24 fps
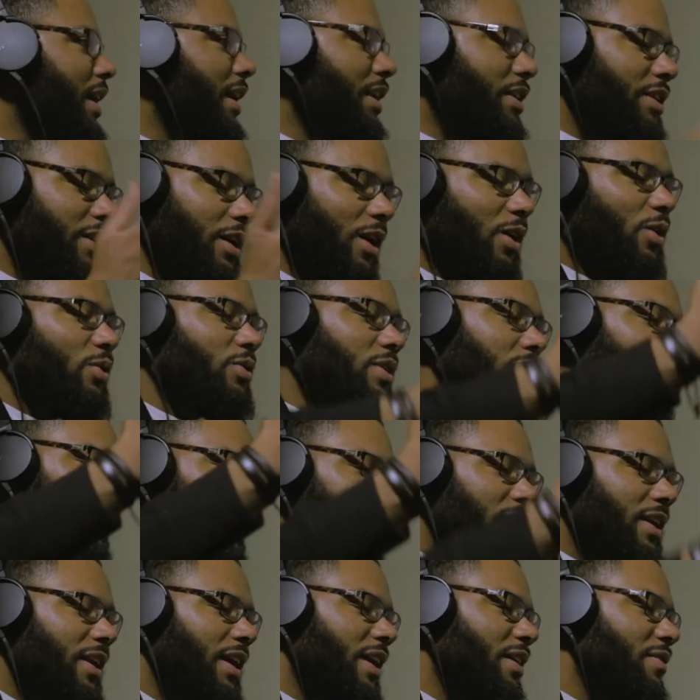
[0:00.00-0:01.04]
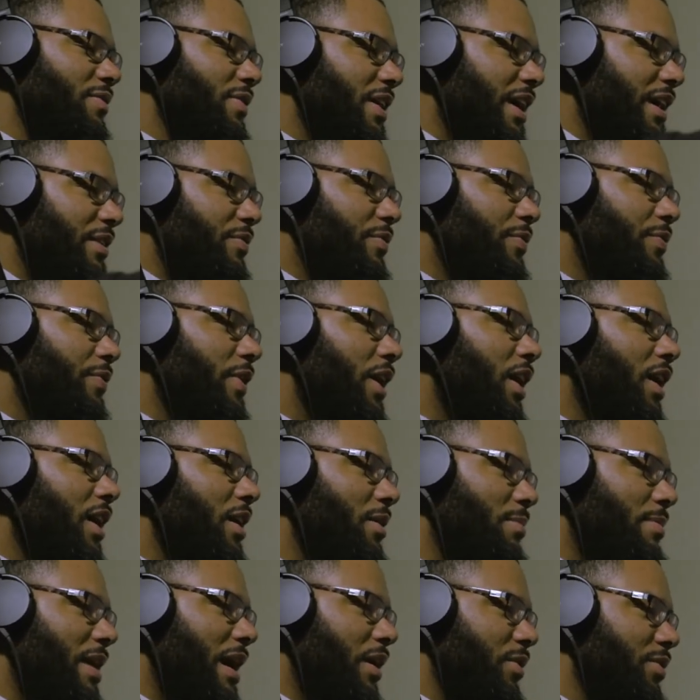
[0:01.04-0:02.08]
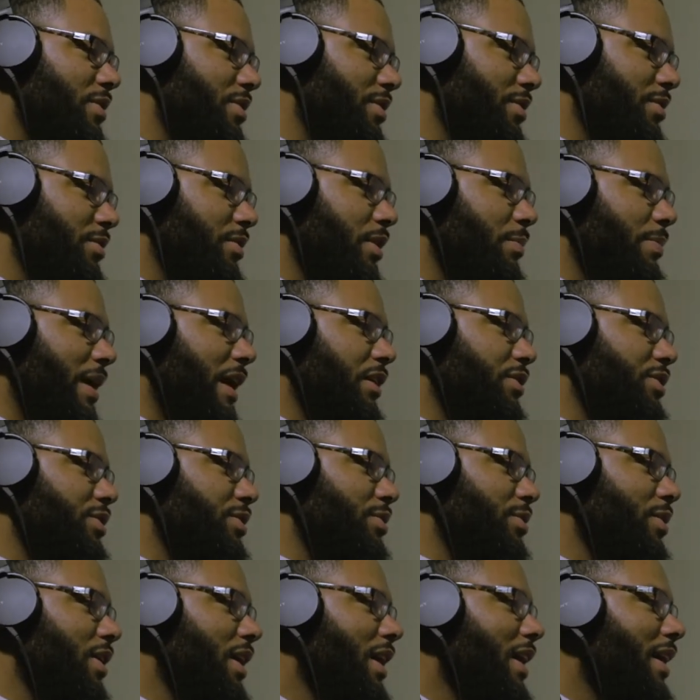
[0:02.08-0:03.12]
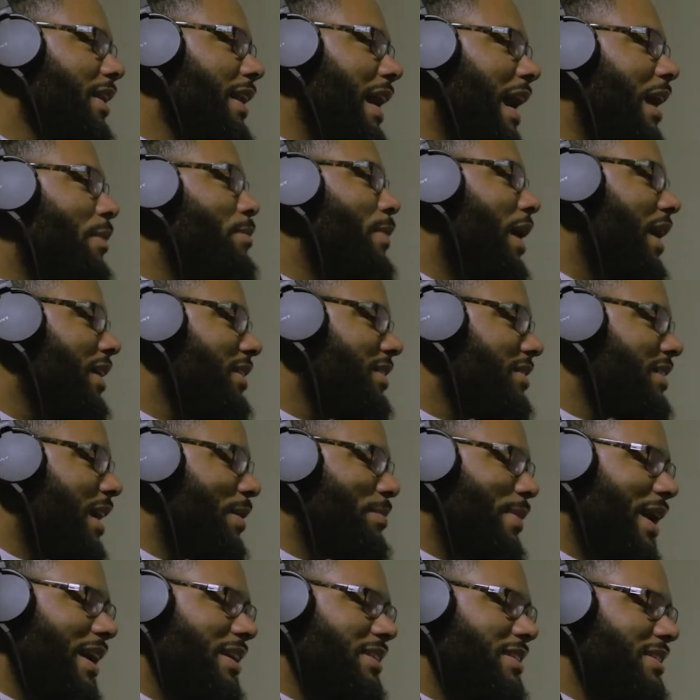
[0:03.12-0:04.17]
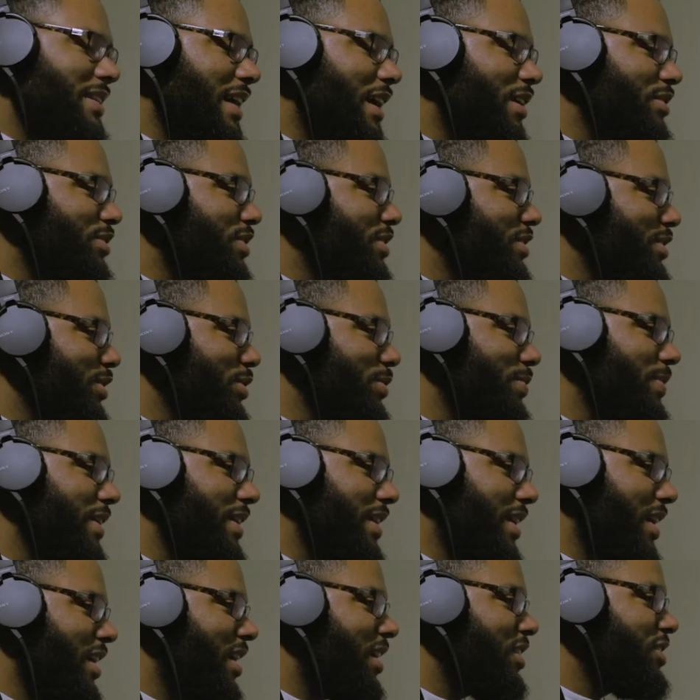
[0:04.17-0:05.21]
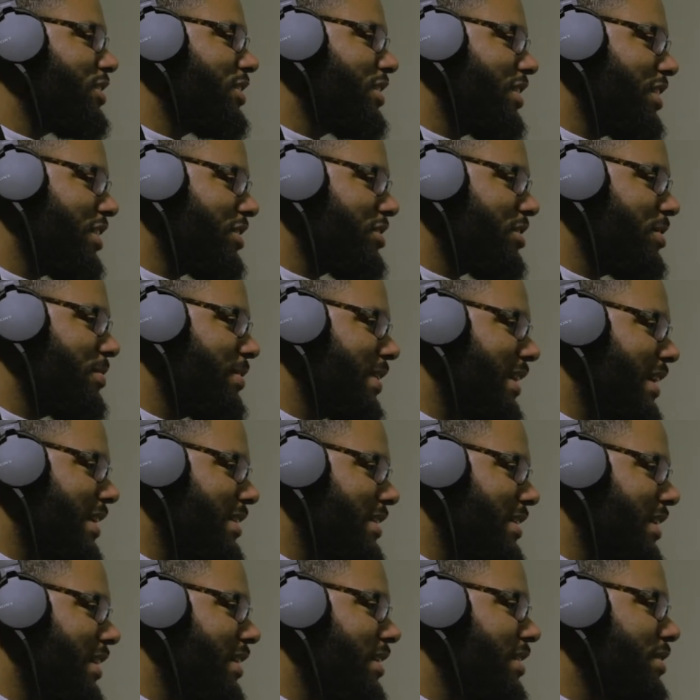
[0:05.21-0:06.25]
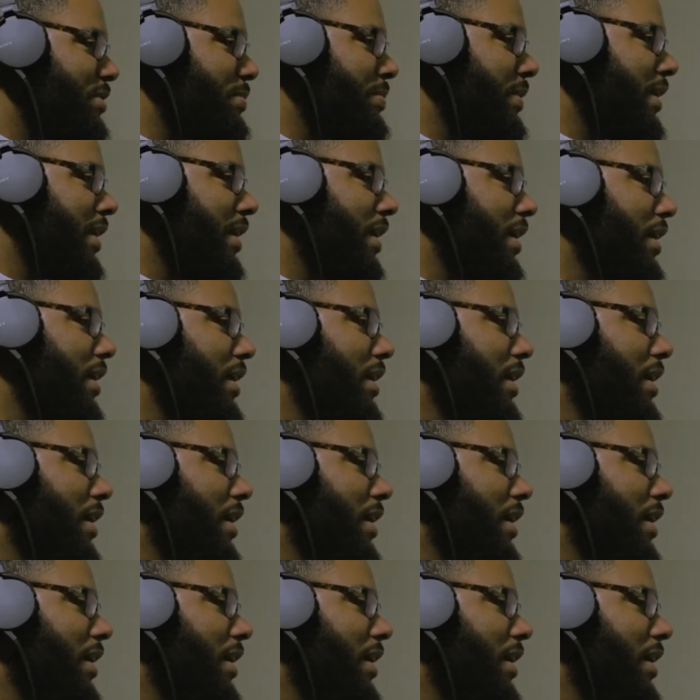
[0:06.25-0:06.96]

They don't give a fuck about you. Mm. Now I might sound stupid and contradictory when I say this, but